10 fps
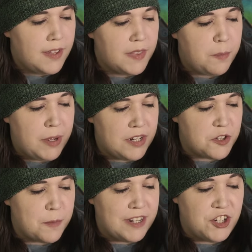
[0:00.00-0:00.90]
The
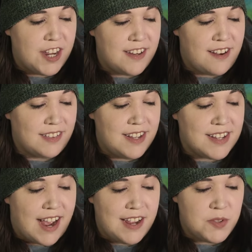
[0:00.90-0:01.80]
pinch made Jiang Yanli's
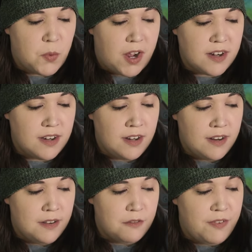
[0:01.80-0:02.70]
eyes water.
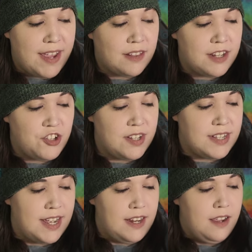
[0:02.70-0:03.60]
Vaguely, she
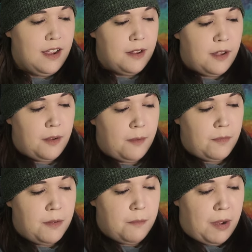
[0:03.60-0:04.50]
said,
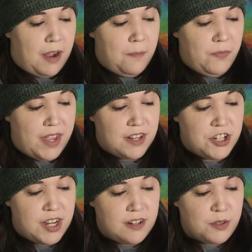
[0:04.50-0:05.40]
Mom,
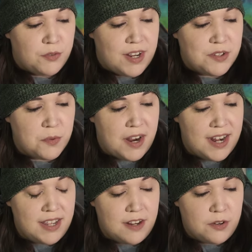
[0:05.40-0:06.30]
Ashian and the rest were
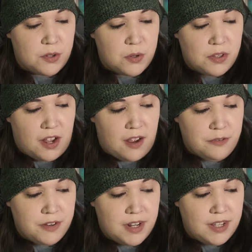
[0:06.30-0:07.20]
hiding here to cool off.
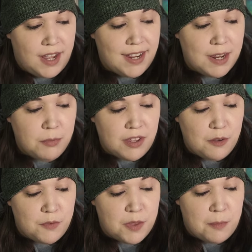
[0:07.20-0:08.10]
I came looking
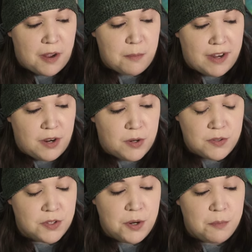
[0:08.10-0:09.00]
for them on my own,
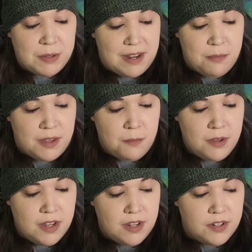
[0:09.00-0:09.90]
so don't blame them.
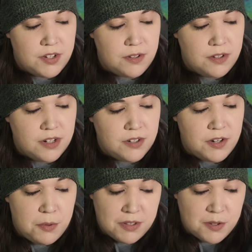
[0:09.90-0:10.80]
Do, do
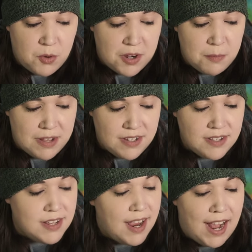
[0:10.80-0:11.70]
you want some
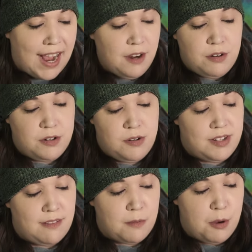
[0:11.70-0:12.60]
watermelons? I don't know who
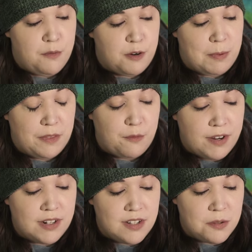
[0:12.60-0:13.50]
sent them over, but they're
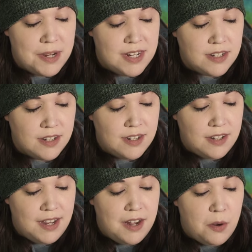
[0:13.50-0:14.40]
very sweet.
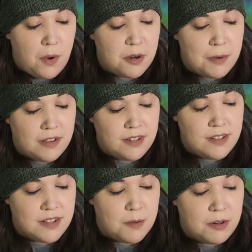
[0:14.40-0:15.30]
Eating watermelon in
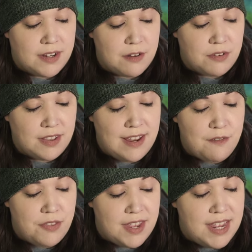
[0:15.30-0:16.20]
summer can
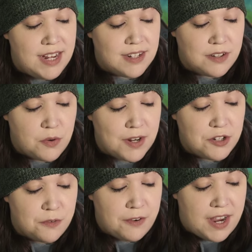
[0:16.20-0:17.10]
relieve the heat and quench
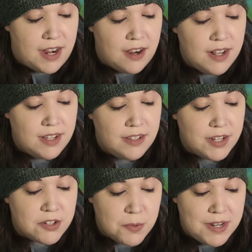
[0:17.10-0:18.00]
your fire.
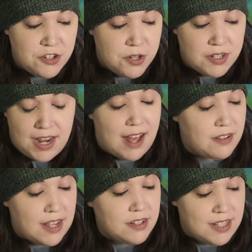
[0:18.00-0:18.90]
They're sweet and juicy. I'll,
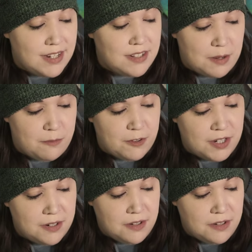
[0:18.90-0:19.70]
I'll slice some for you.